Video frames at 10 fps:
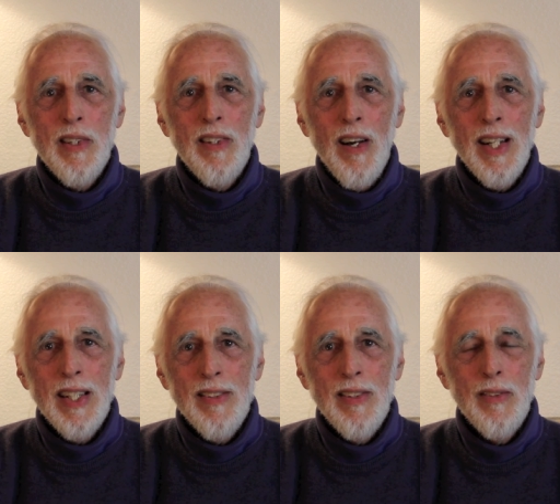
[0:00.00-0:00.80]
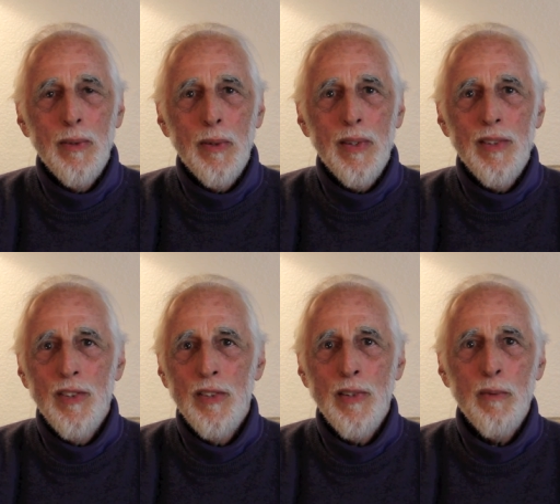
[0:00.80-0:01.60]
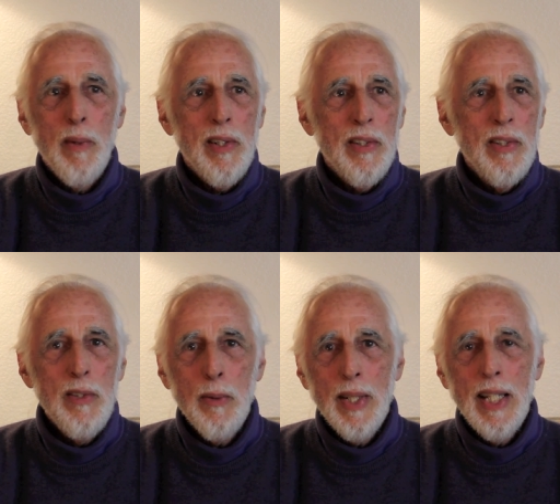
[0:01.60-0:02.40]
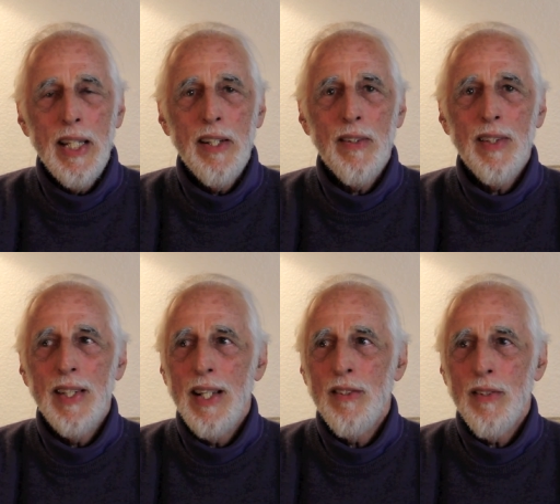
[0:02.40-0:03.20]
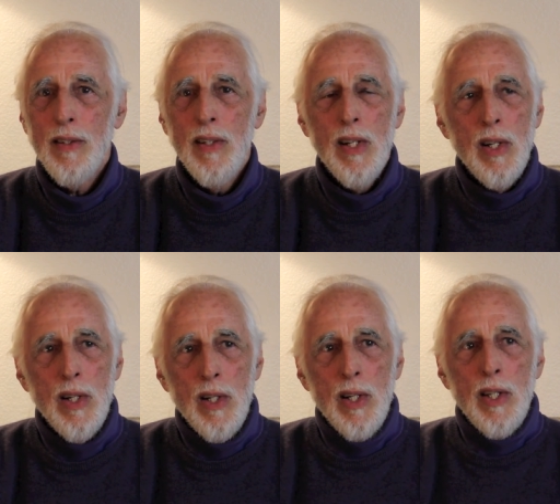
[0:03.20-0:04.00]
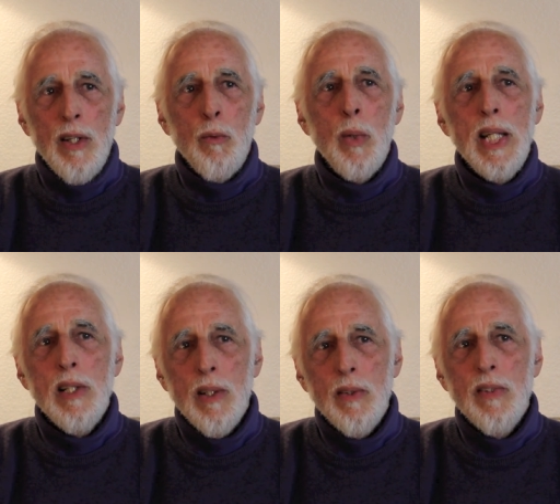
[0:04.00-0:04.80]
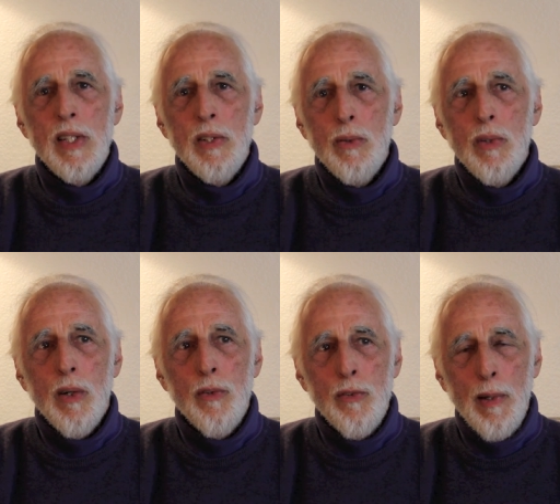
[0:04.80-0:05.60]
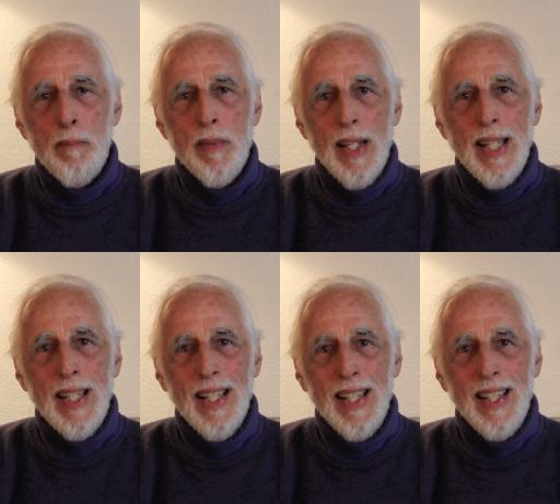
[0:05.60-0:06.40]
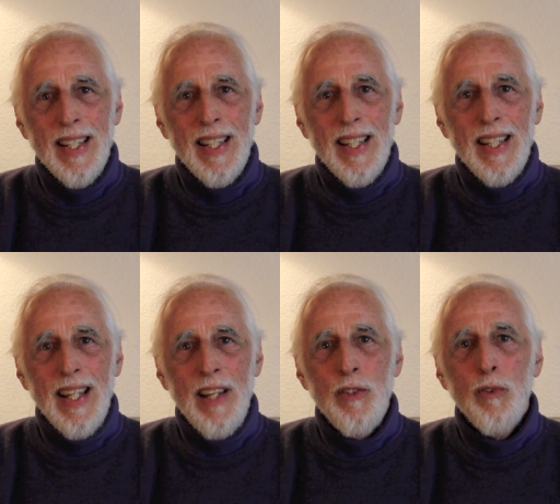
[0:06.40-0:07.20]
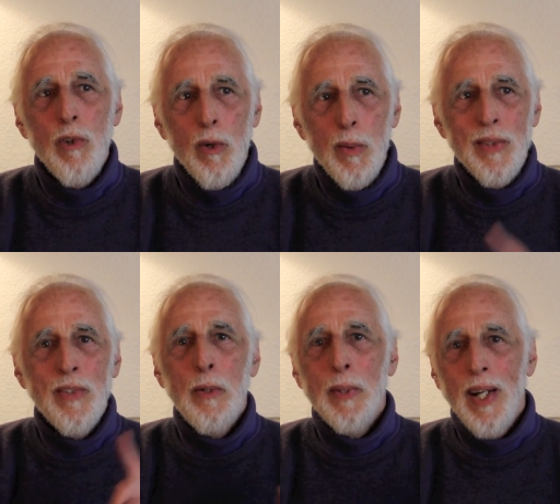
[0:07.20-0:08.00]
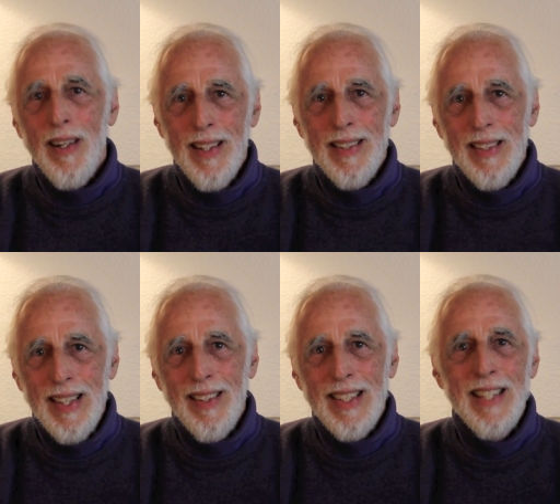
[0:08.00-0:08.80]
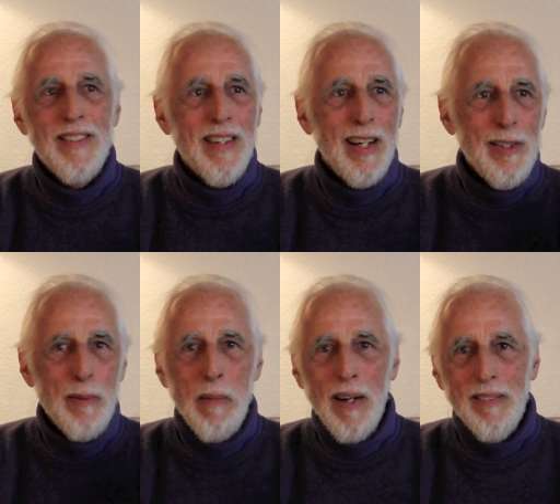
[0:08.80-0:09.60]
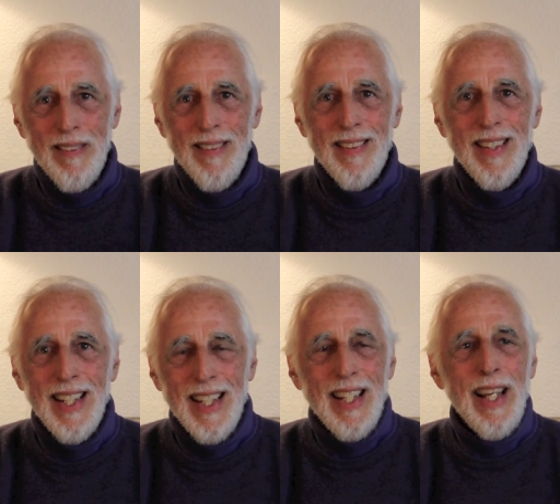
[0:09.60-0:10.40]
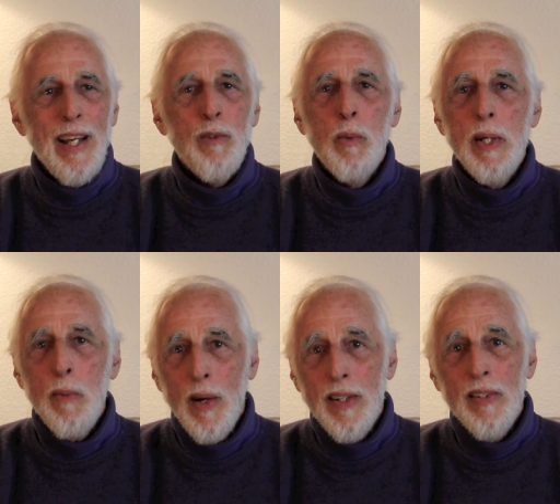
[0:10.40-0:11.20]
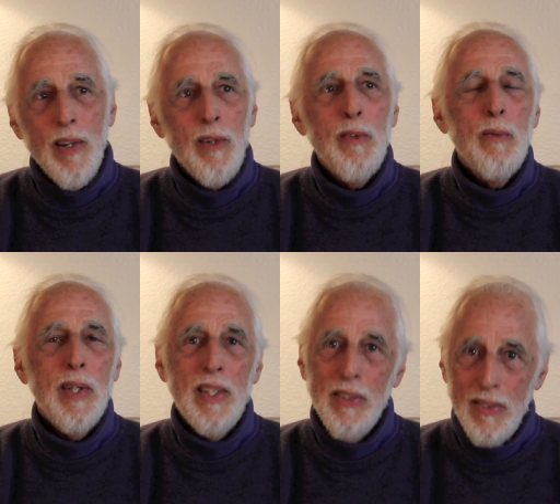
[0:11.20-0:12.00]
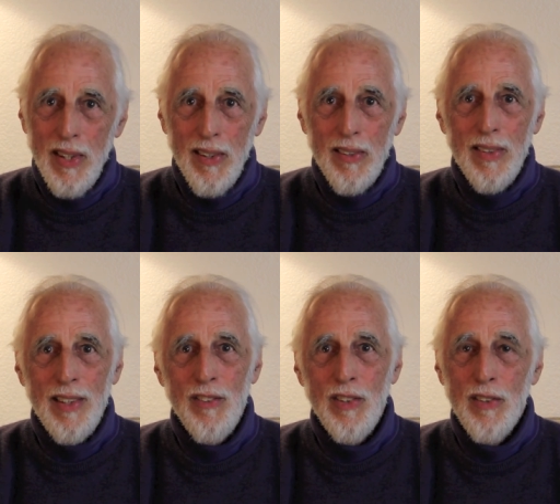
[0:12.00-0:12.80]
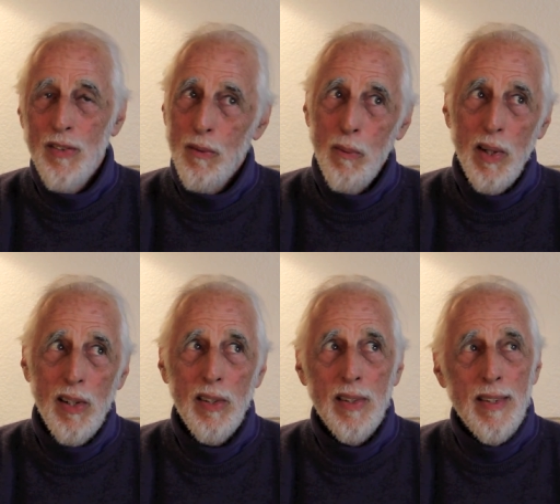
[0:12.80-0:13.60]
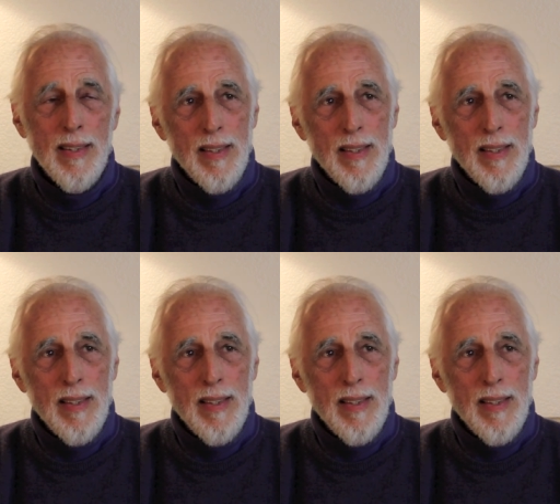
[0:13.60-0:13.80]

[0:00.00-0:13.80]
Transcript: a knock at the door, and she said, "What are you doing here?" And they said, "We know that you know something, and you know what's going on inside the mountain, and we want to know what you know." And she said, "Well,"